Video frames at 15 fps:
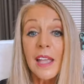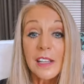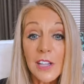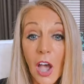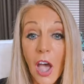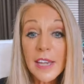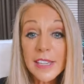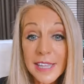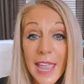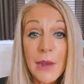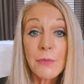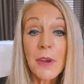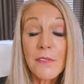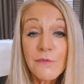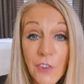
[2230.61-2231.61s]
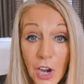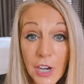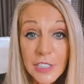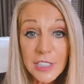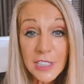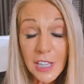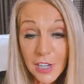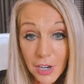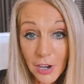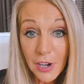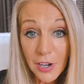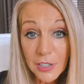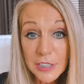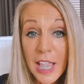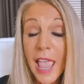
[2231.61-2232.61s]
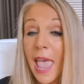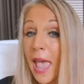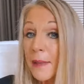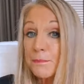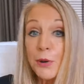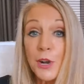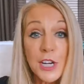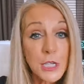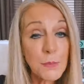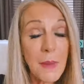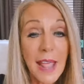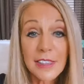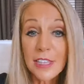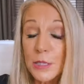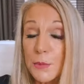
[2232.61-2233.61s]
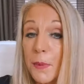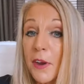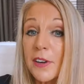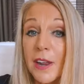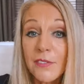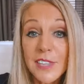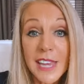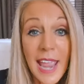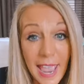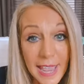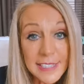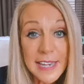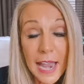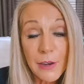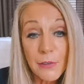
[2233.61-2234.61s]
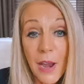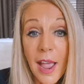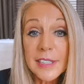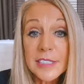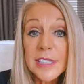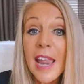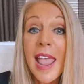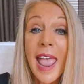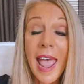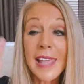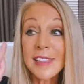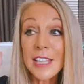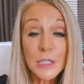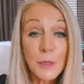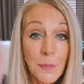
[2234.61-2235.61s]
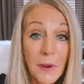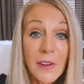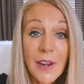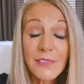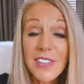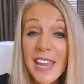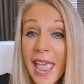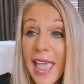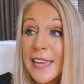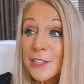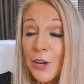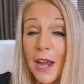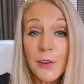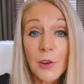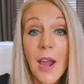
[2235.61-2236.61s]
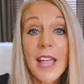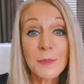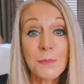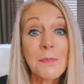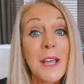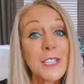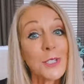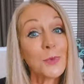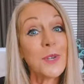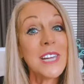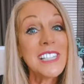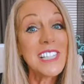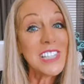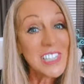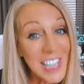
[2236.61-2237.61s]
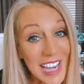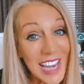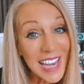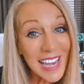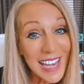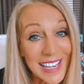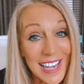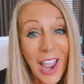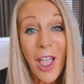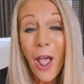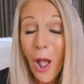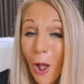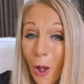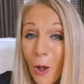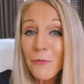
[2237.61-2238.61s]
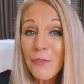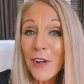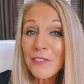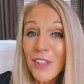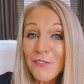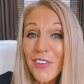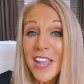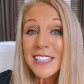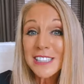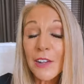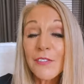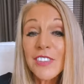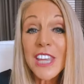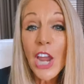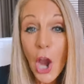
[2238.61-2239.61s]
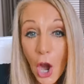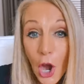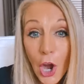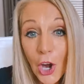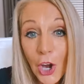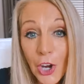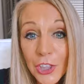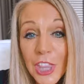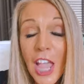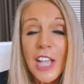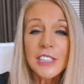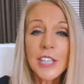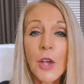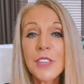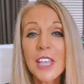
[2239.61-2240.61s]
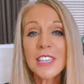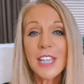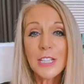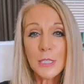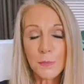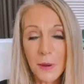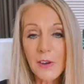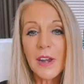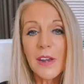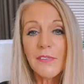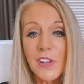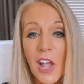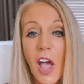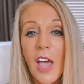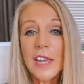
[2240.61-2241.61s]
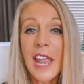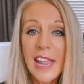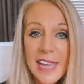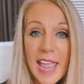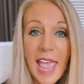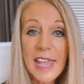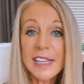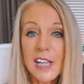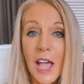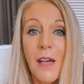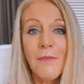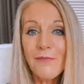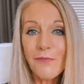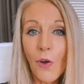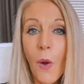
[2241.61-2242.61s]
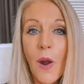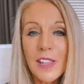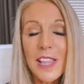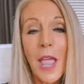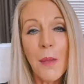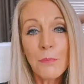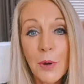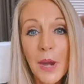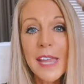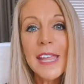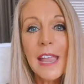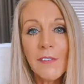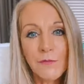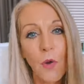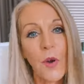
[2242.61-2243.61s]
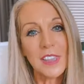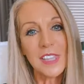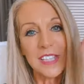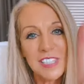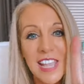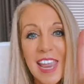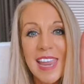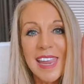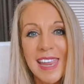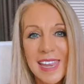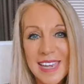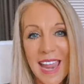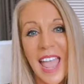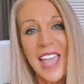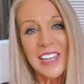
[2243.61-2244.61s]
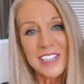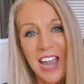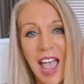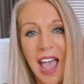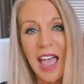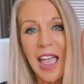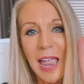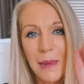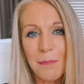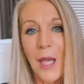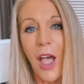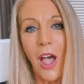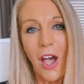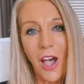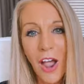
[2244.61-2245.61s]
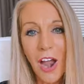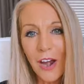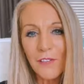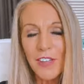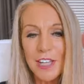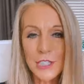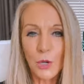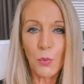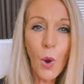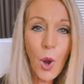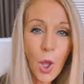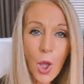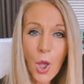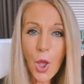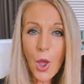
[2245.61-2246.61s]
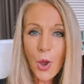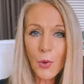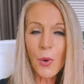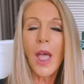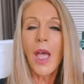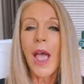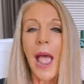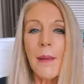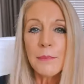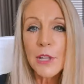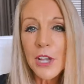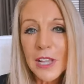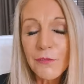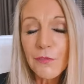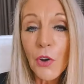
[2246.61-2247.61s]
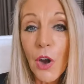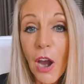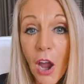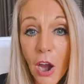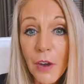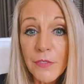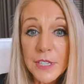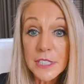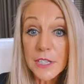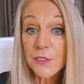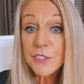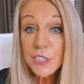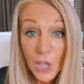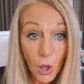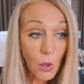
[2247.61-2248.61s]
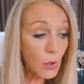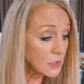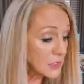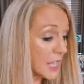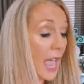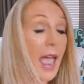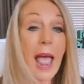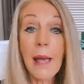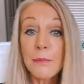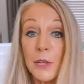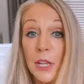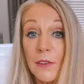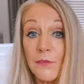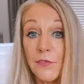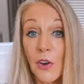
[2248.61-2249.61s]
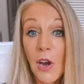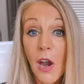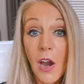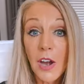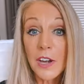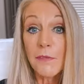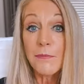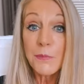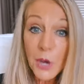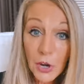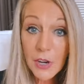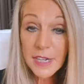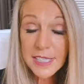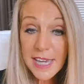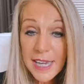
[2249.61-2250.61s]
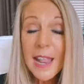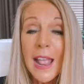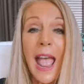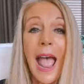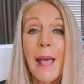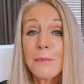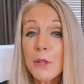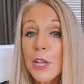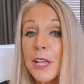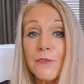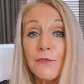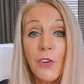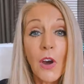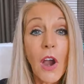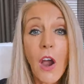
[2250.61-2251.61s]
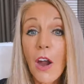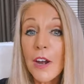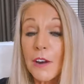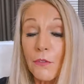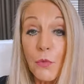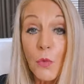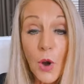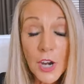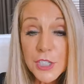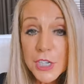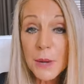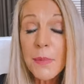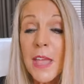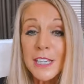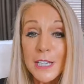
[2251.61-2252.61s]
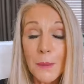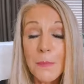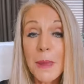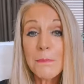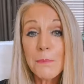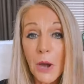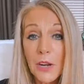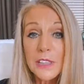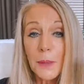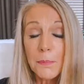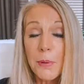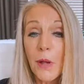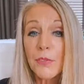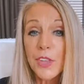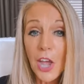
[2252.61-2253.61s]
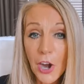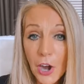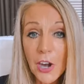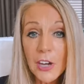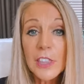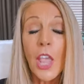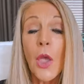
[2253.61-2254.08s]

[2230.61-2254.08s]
God can reverse the curse and push back the spirit of the Antichrist, and the spirit of the Antichrist must recede off of the face of the earth so that the Spirit of God can come forth, bringing forth seed, time, harvest. Woo! I'm looking for a harvest of souls. I'm looking for a heart of purity. I'm looking for a heart of worship to be birthed upon the earth.